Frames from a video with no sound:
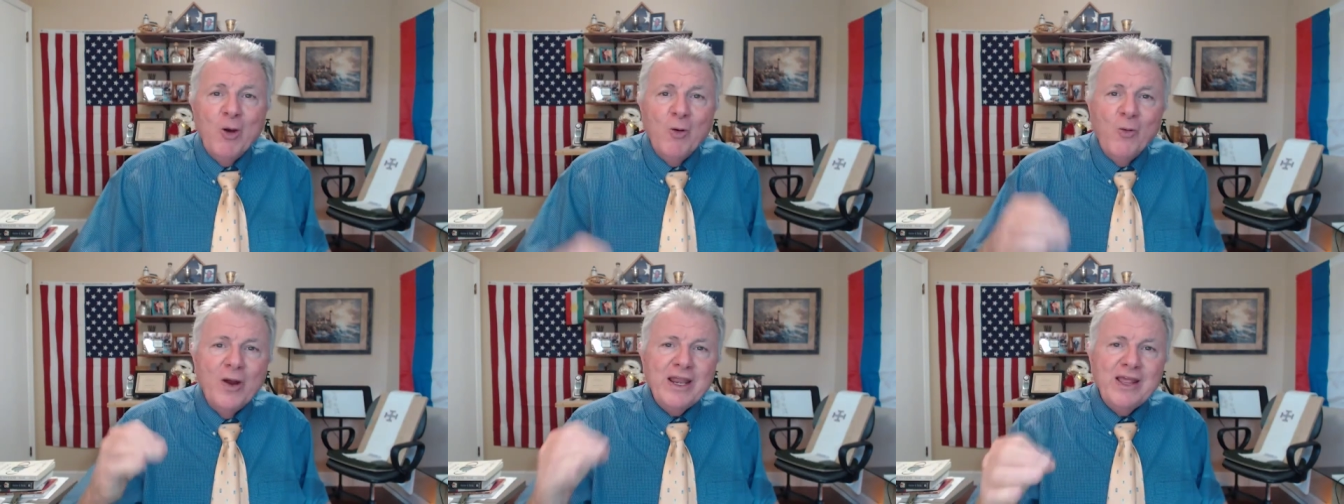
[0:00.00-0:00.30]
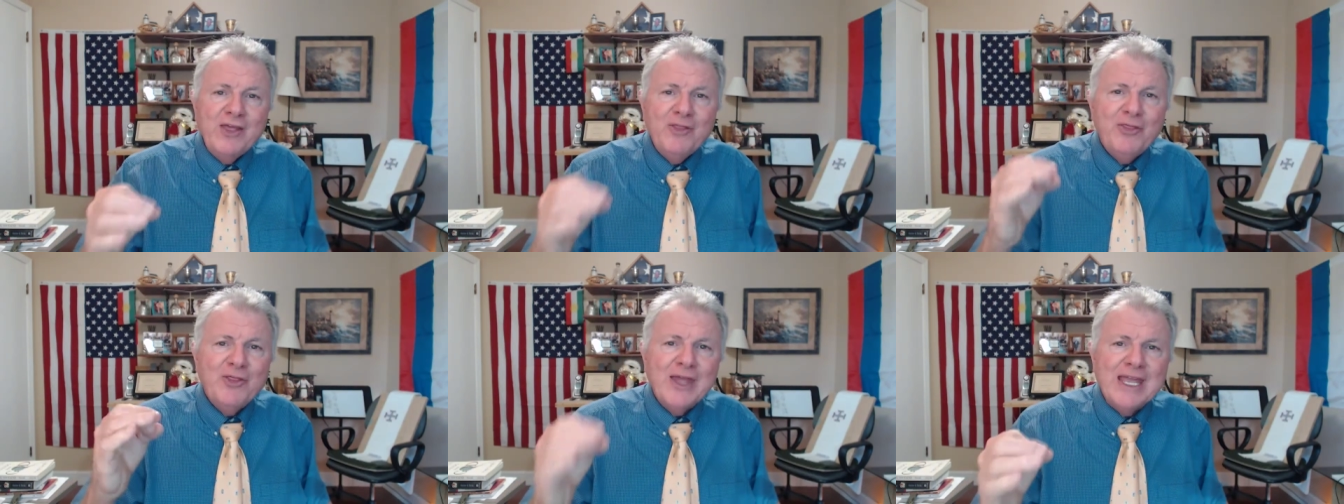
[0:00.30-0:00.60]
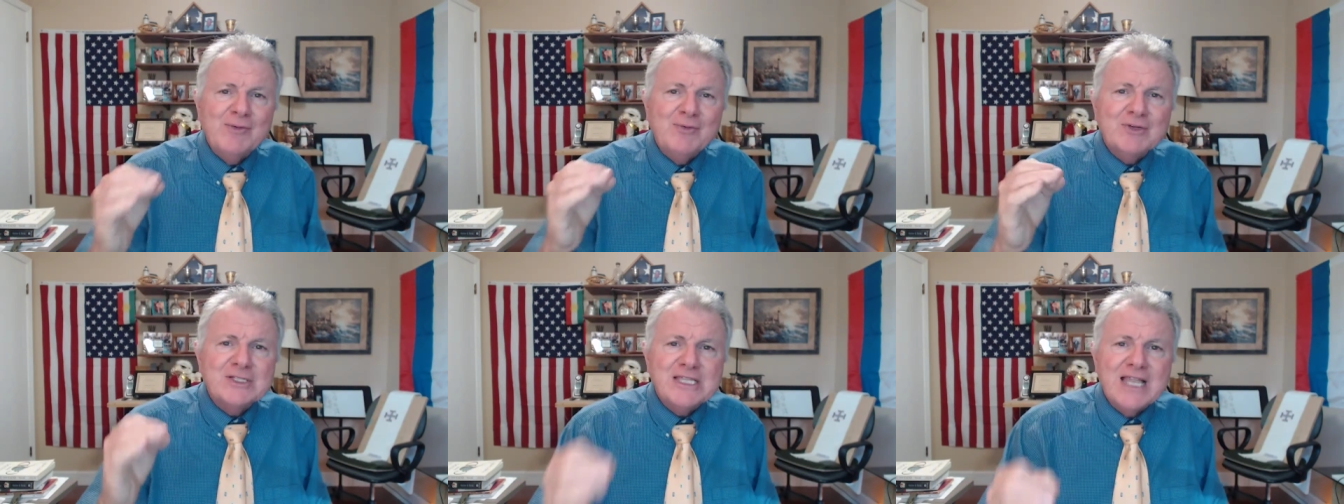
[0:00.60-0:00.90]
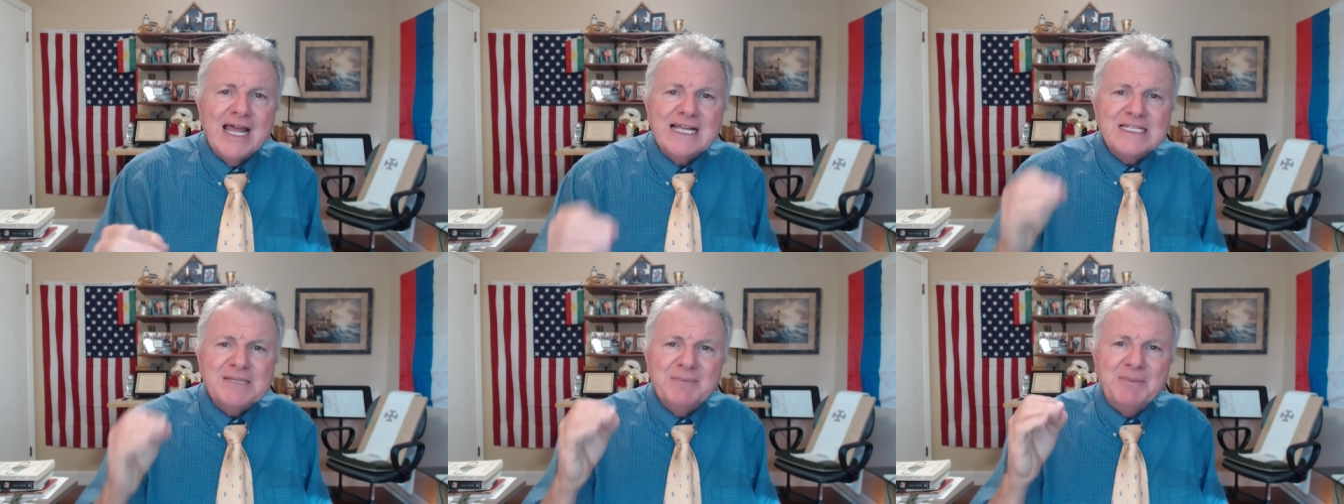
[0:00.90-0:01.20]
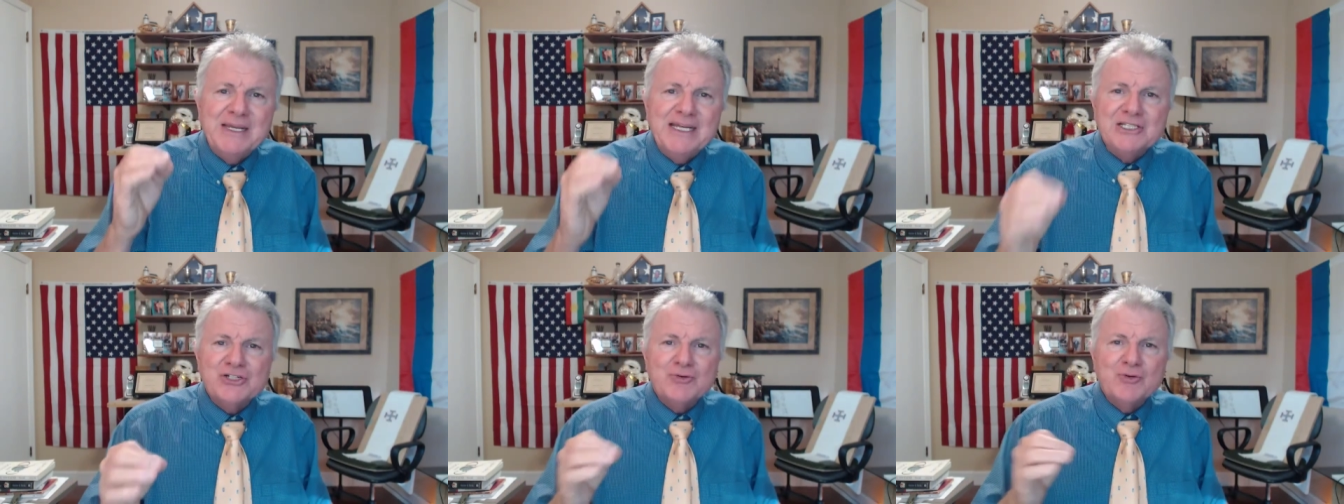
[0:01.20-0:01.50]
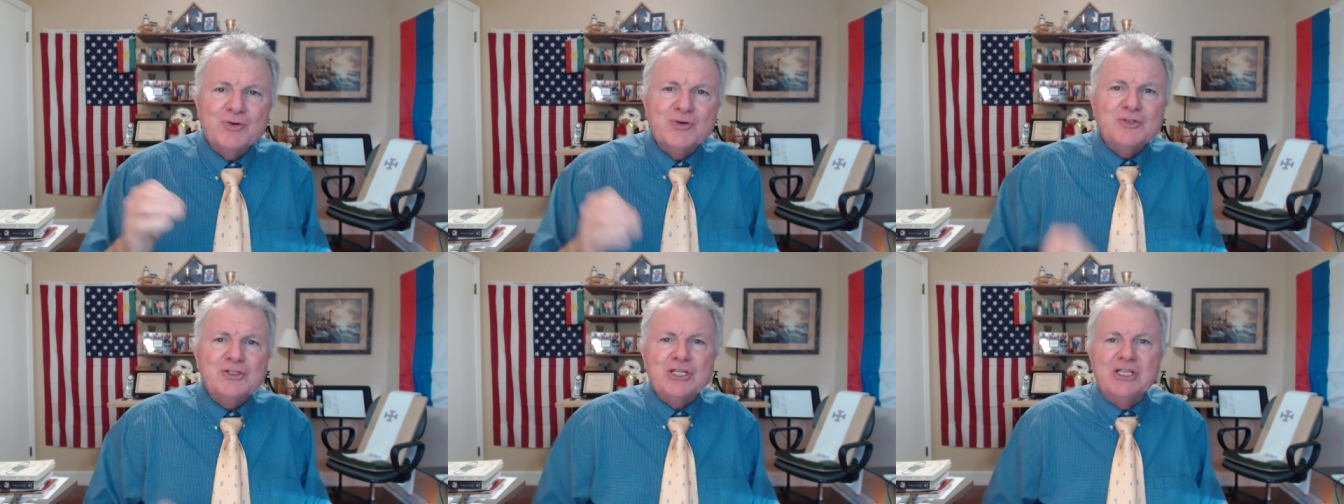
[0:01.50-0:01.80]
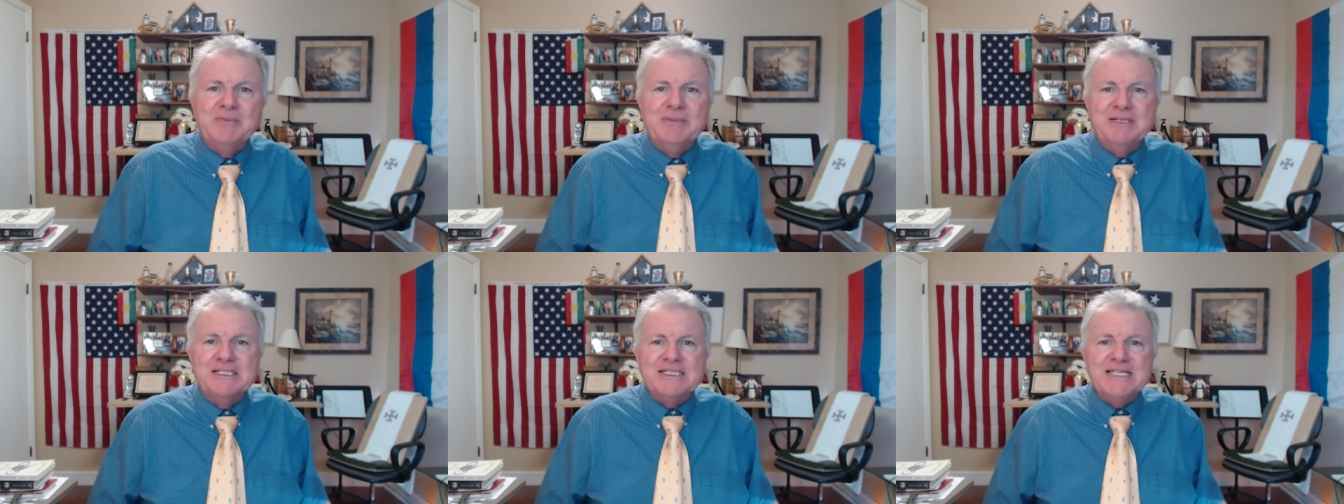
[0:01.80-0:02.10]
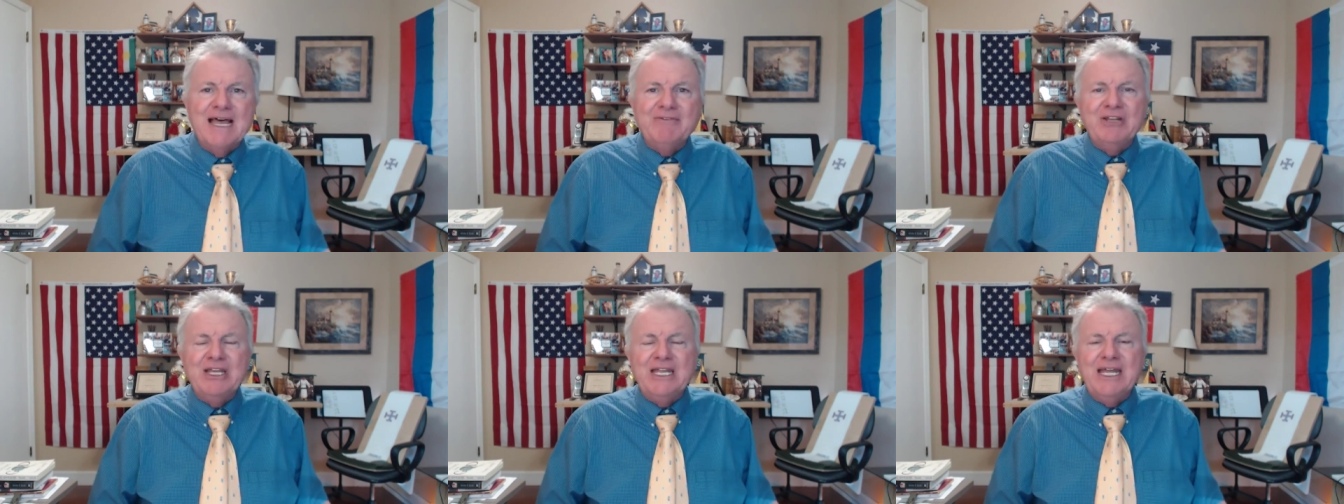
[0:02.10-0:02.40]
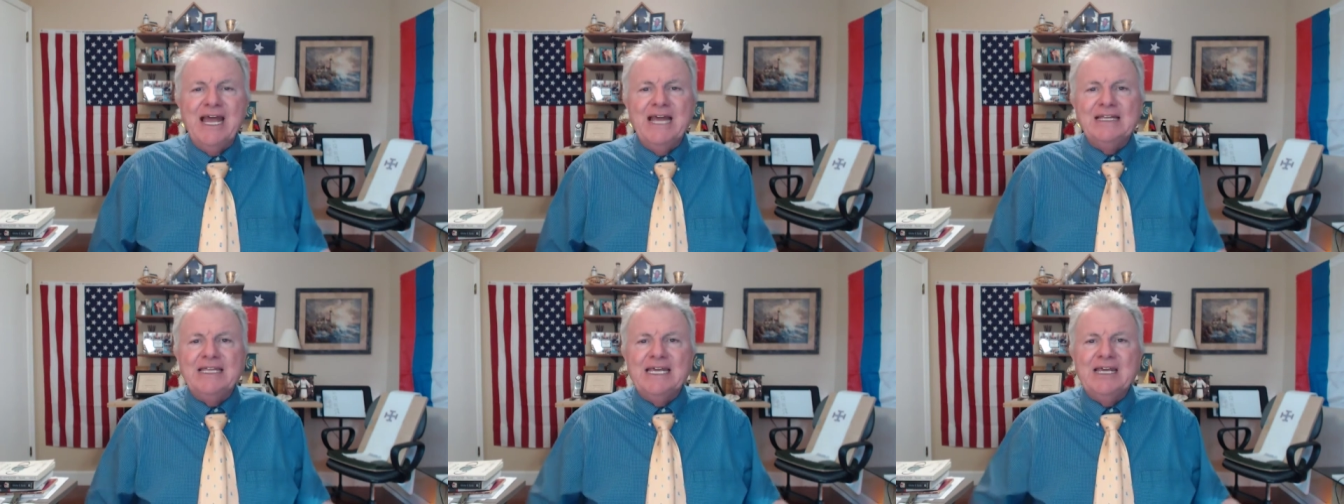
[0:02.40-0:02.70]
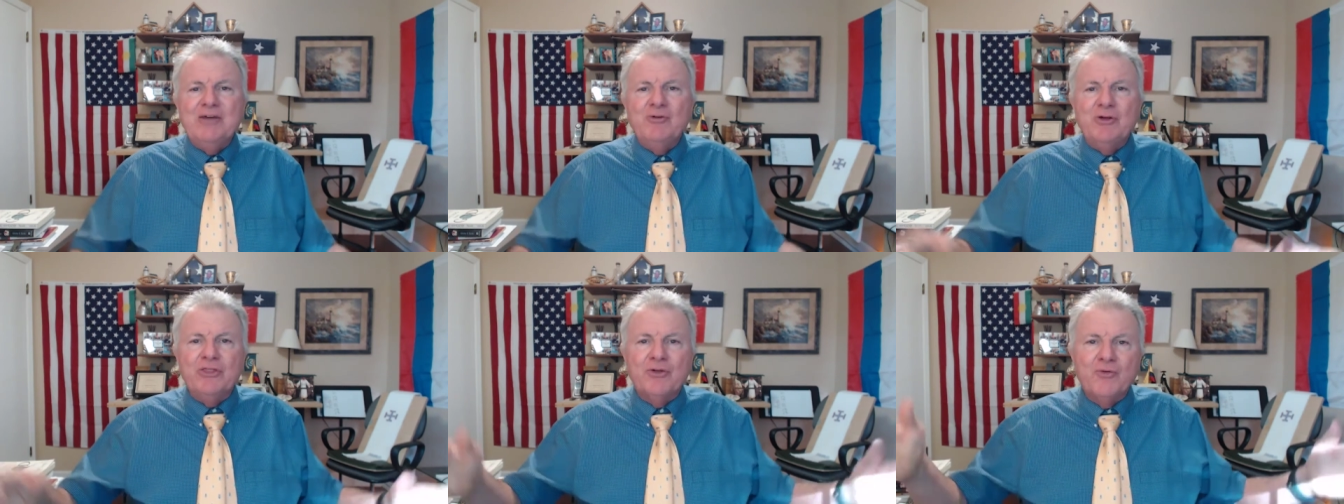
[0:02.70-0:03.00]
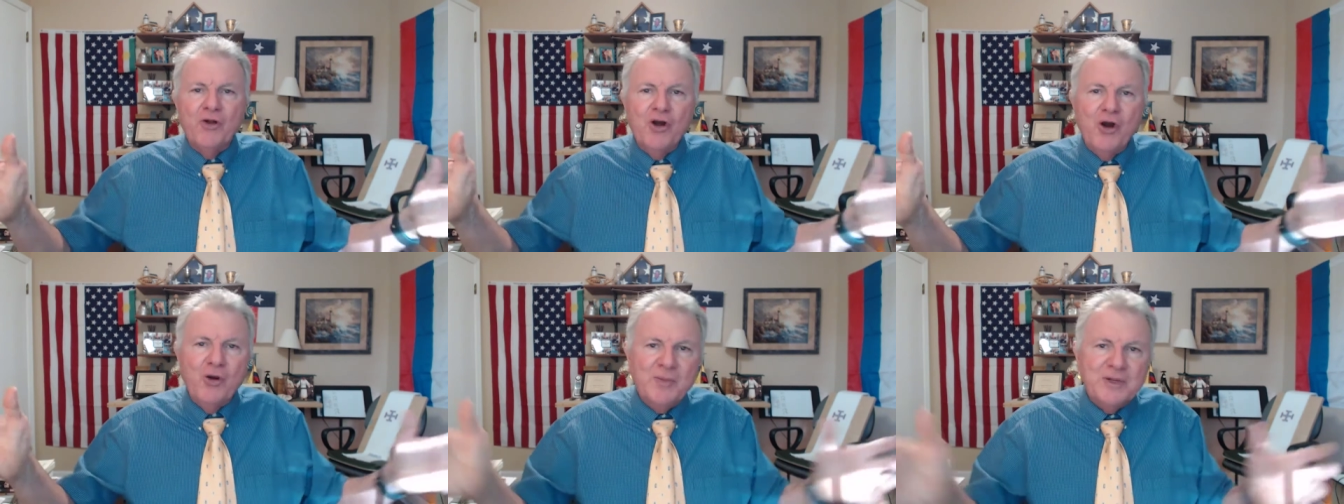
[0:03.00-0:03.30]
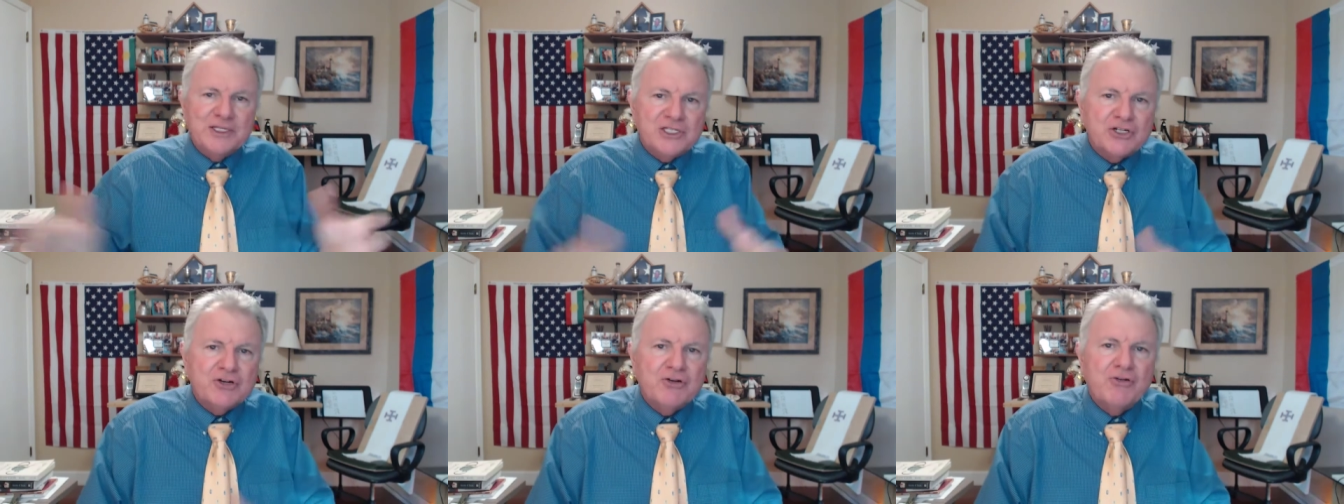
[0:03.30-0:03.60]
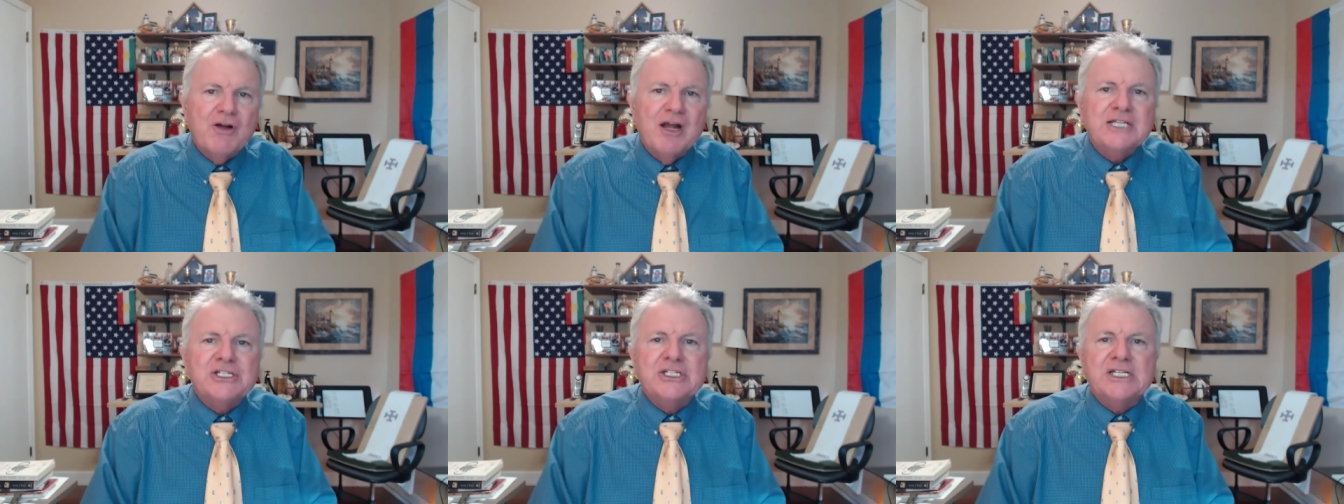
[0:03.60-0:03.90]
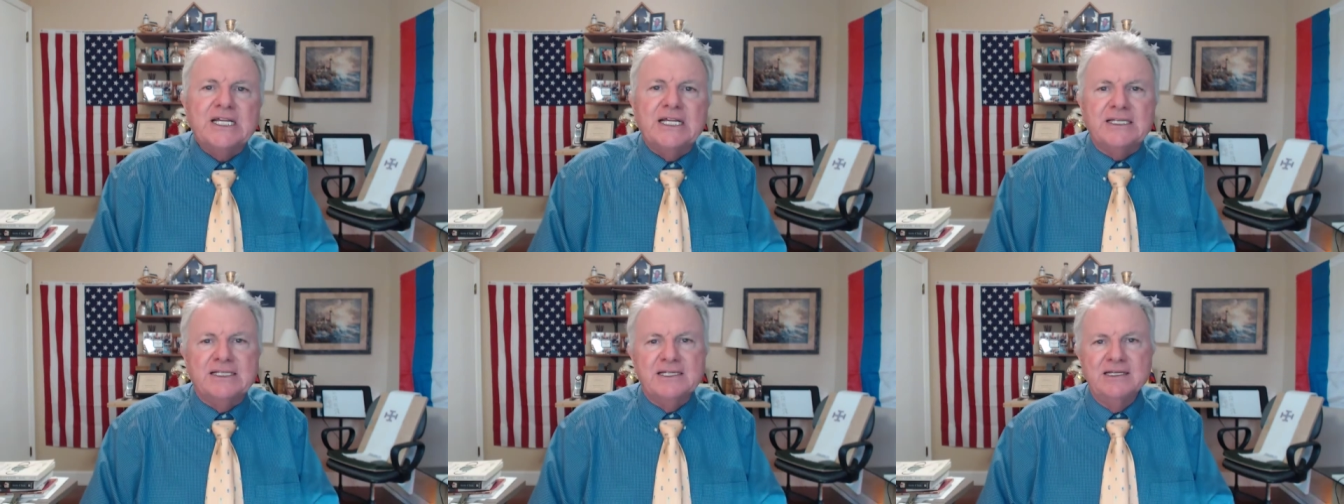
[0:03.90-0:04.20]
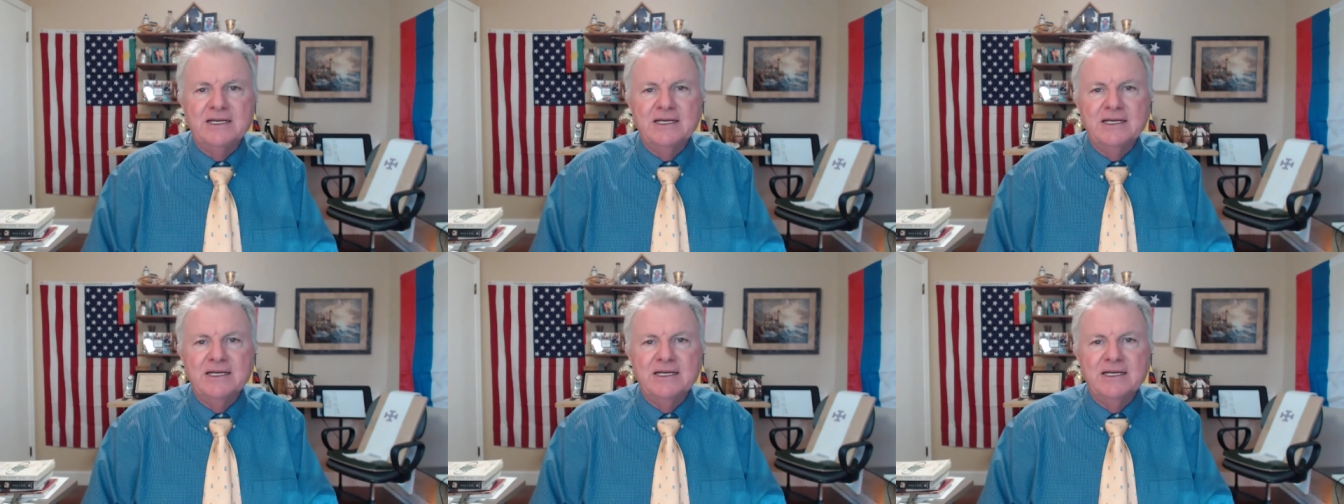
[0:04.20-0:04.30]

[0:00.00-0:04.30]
What do you think it was like to be in Jerusalem in 70 AD when the Romans crushed it?